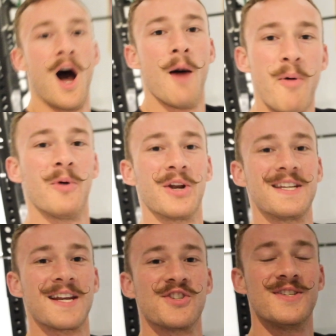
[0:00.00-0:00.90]
Upper body
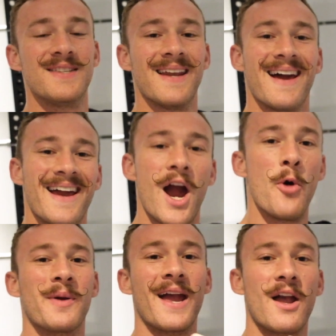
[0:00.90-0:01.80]
session today,
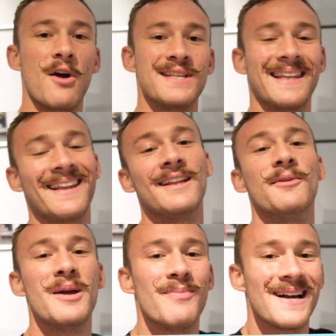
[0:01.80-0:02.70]
hoping it goes a little
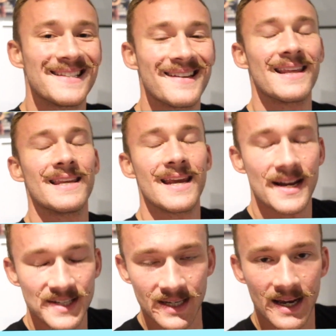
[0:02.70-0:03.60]
bit better than
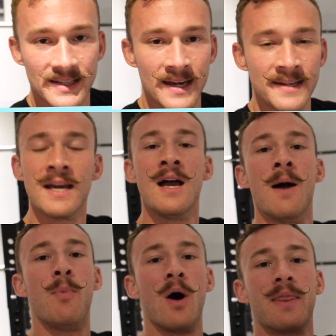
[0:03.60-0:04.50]
yesterday did,
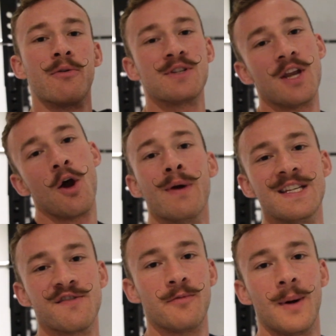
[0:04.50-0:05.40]
but there is no
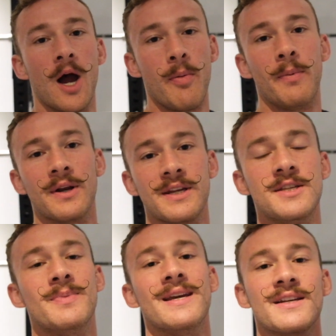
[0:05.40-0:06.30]
reason for my upper body
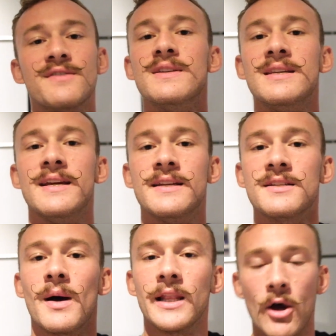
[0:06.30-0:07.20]
to be as fatigued as
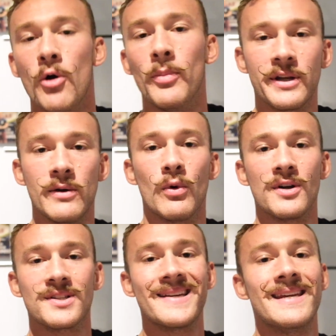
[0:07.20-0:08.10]
my lower body
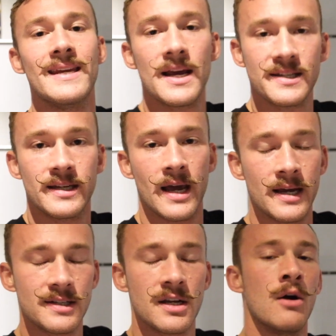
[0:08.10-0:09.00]
was
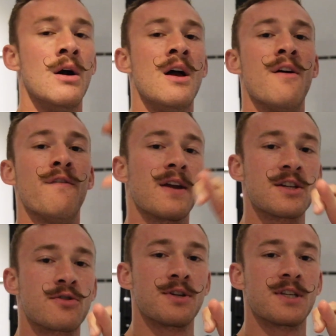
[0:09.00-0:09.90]
yesterday. So,
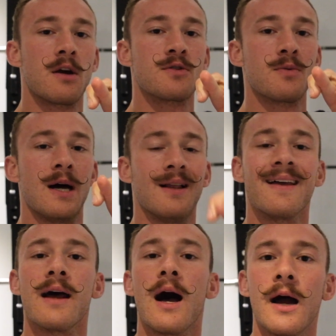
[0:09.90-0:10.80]
fingers crossed it goes well,
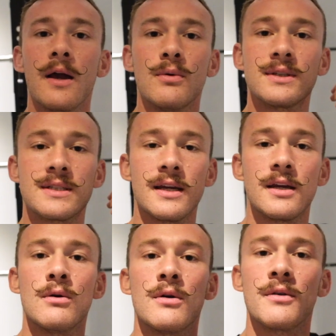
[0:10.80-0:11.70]
and I will take
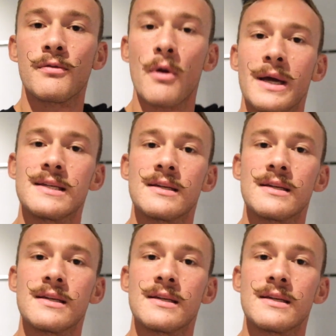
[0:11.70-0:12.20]
you through it.